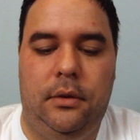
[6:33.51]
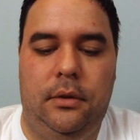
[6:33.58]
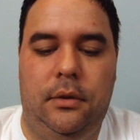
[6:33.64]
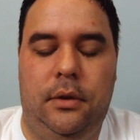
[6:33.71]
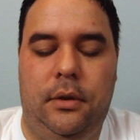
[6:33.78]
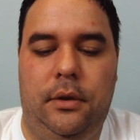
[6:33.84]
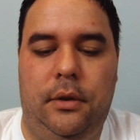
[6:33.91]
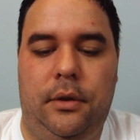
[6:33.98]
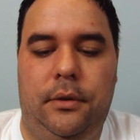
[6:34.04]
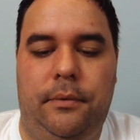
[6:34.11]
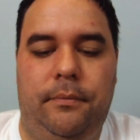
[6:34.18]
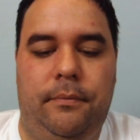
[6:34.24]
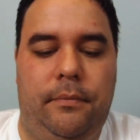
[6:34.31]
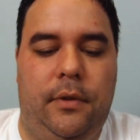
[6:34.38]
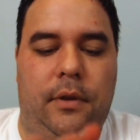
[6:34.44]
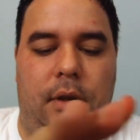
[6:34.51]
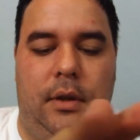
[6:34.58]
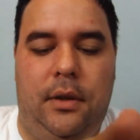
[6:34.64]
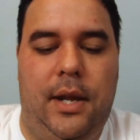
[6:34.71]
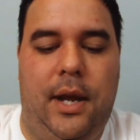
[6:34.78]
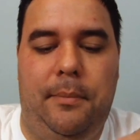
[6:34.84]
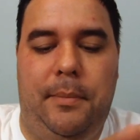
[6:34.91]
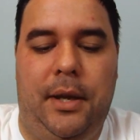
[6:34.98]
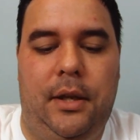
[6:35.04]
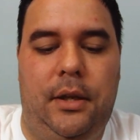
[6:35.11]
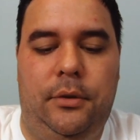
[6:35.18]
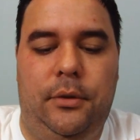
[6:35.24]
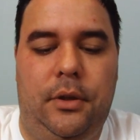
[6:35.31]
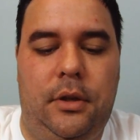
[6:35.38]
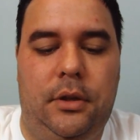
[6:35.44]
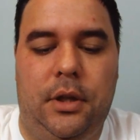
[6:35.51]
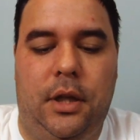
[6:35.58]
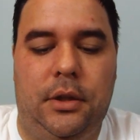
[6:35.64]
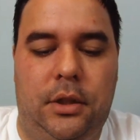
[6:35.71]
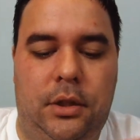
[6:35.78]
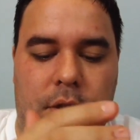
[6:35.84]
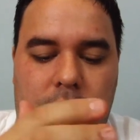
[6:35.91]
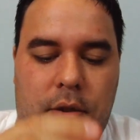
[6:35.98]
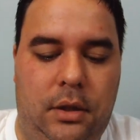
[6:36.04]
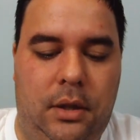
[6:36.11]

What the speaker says: There you go. Now make it into a little sausage.